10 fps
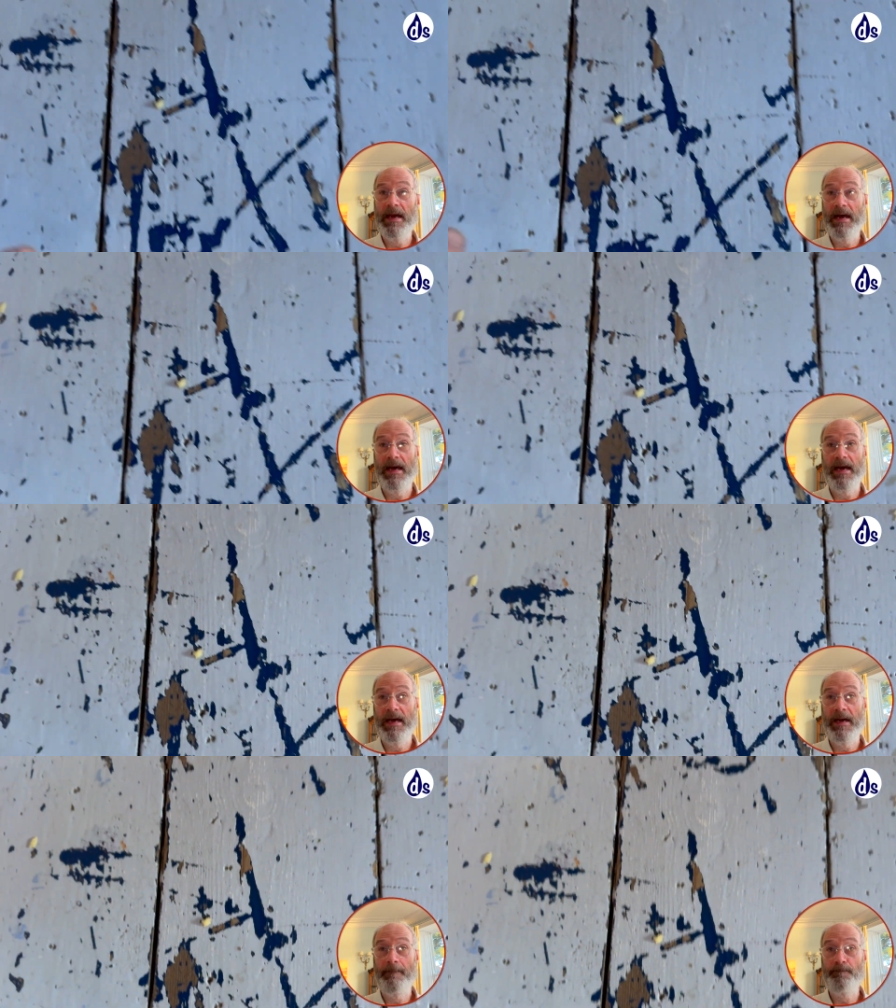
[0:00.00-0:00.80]

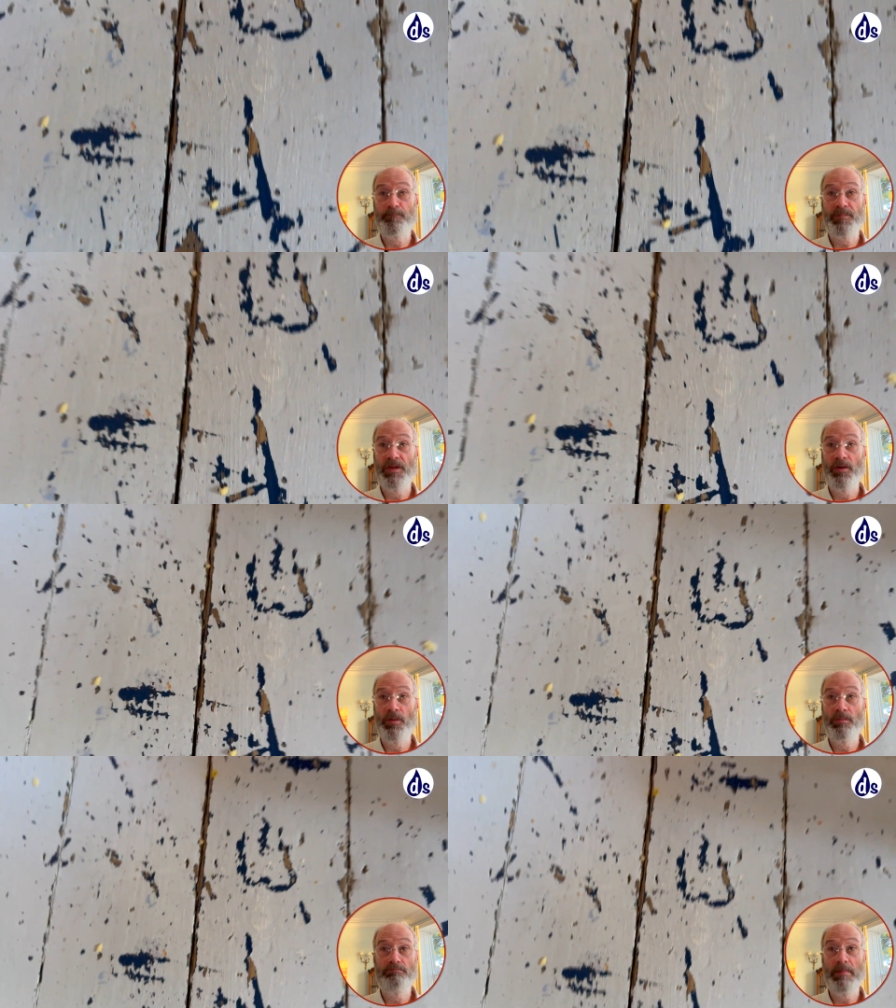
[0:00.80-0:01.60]

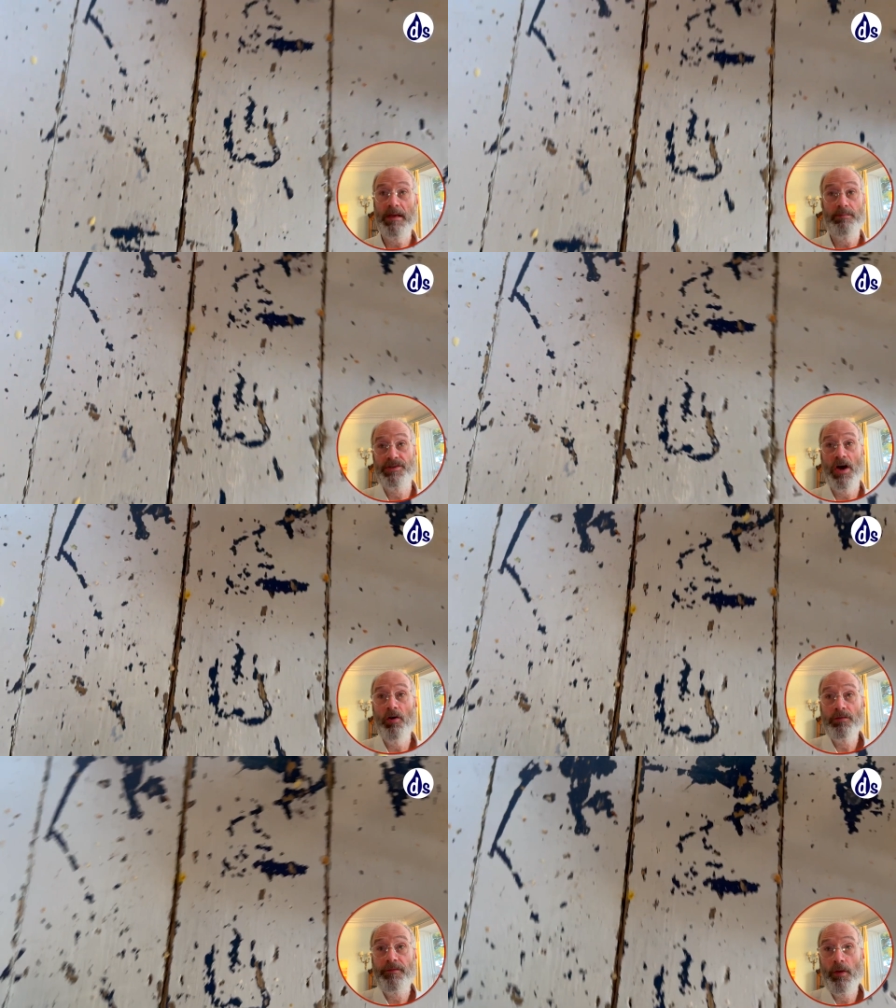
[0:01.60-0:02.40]
It was
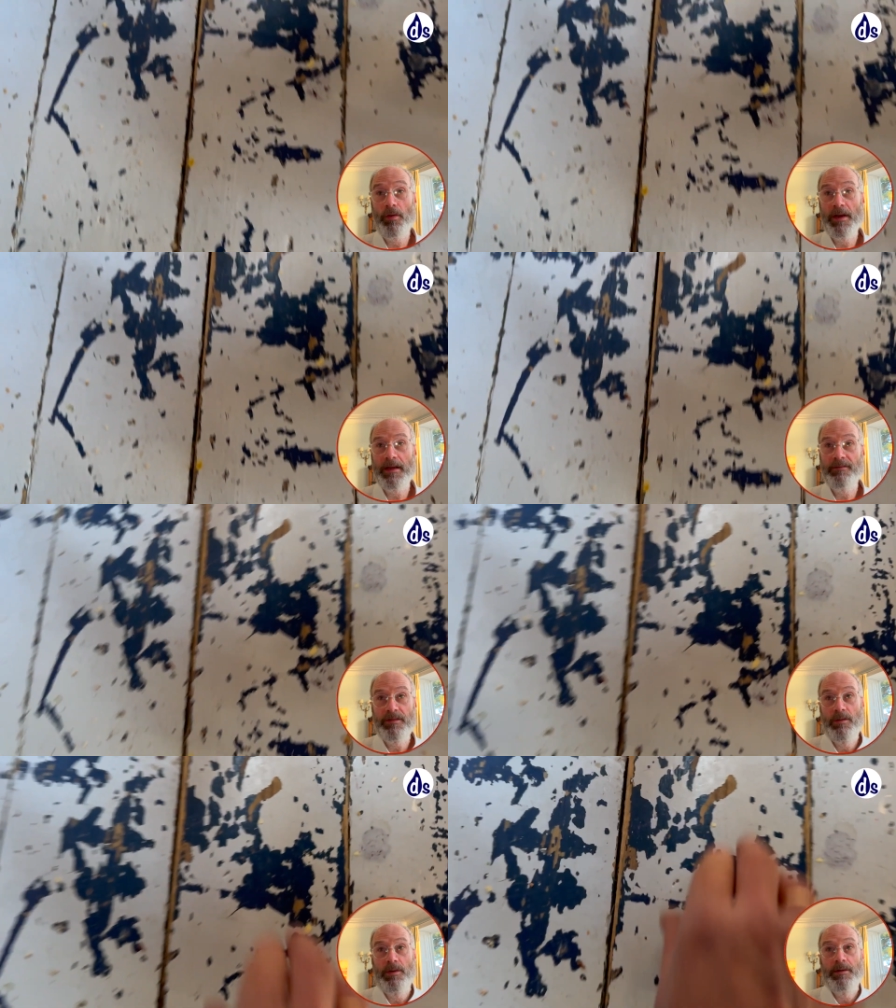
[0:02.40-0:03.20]
old flooring.
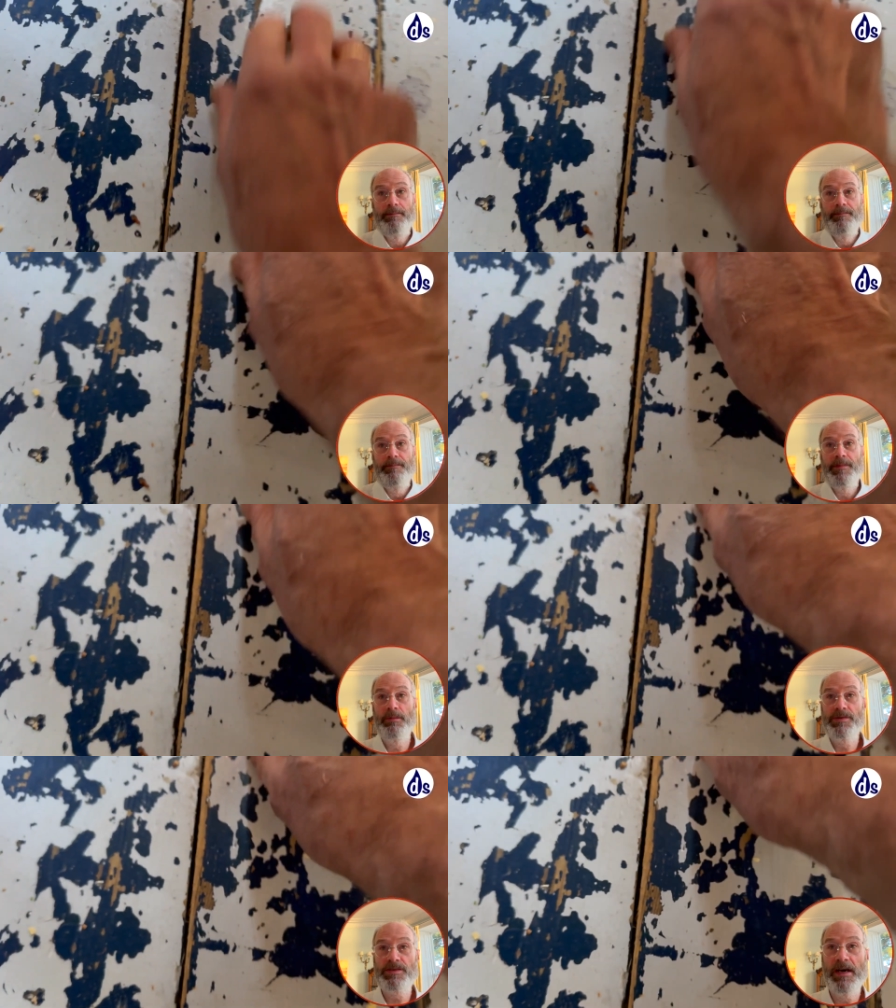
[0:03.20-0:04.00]
There were
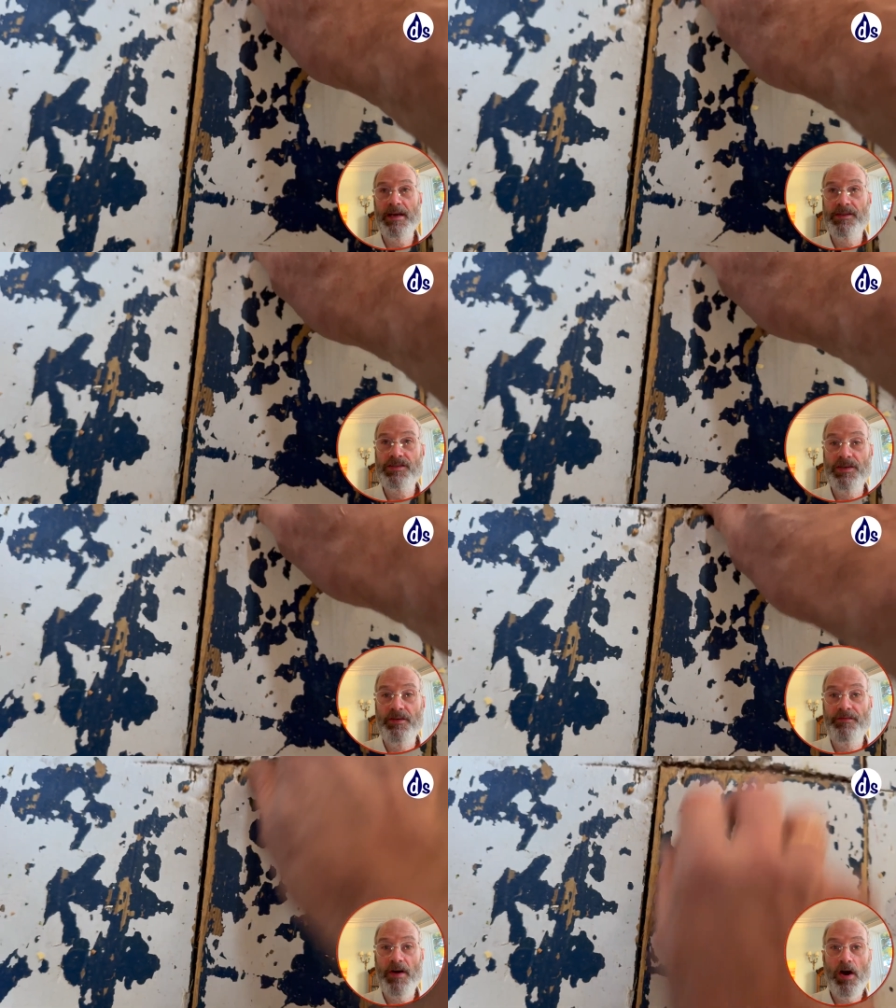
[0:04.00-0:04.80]
signs
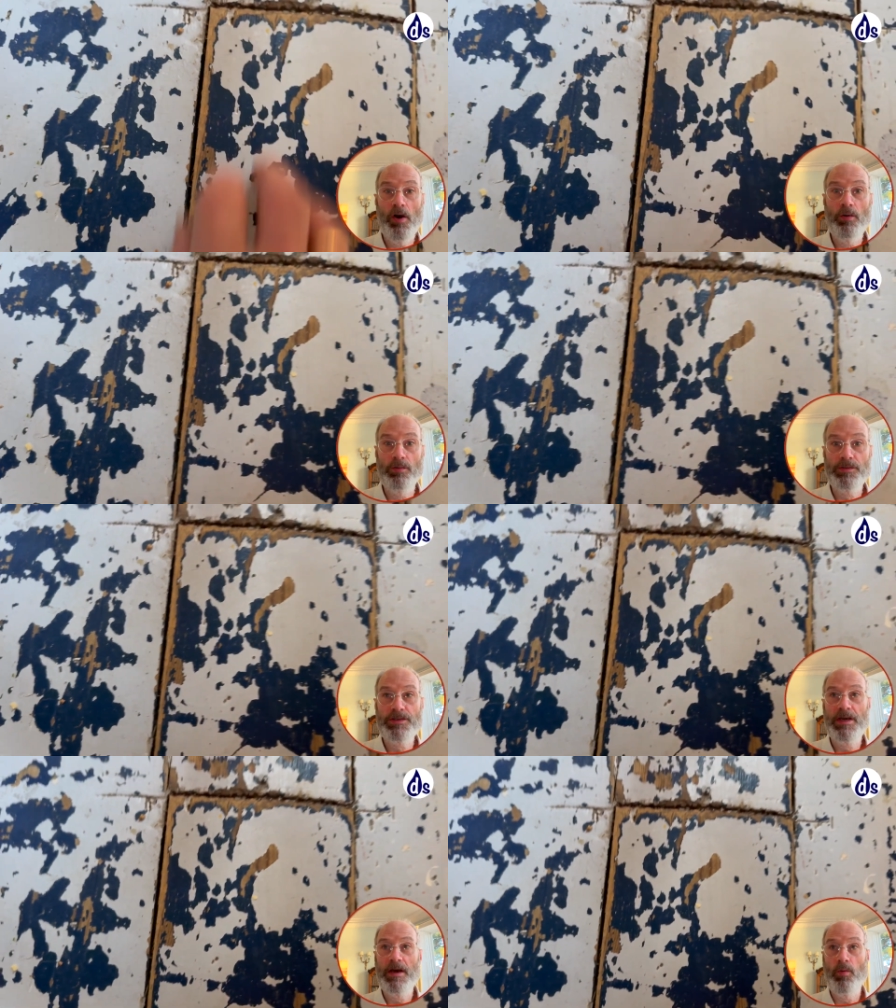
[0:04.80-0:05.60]
of
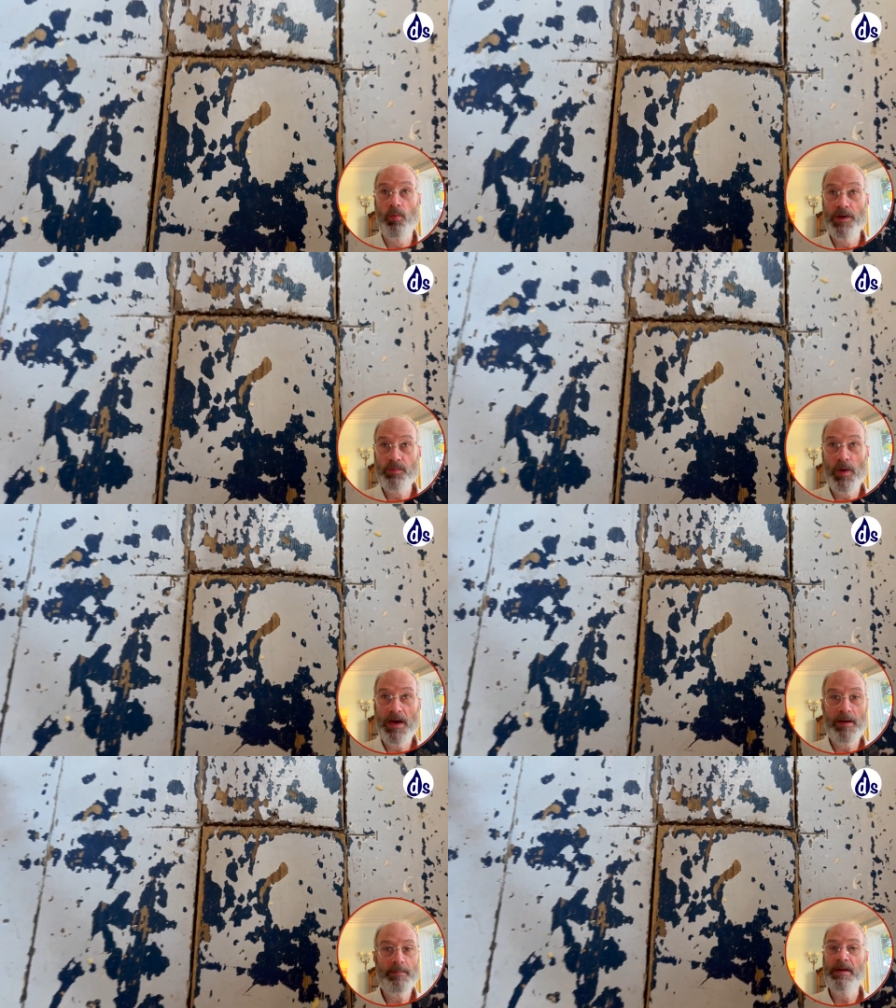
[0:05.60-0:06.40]
old
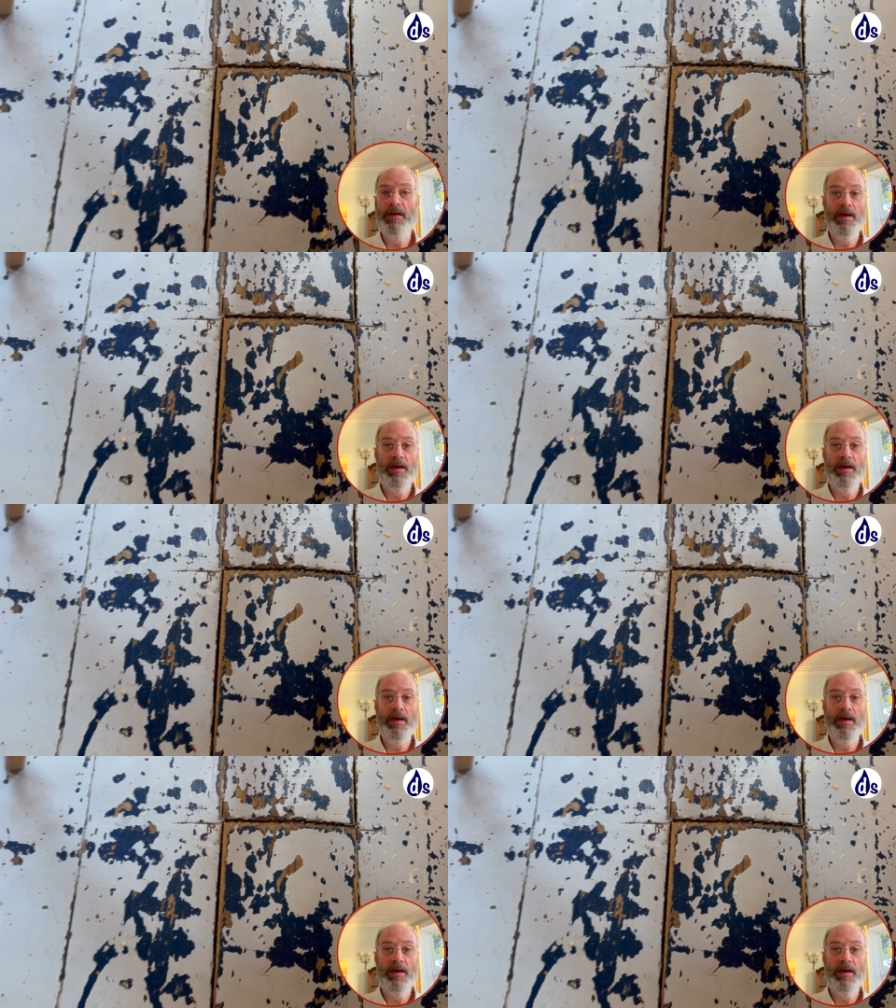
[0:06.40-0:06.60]
woodworm.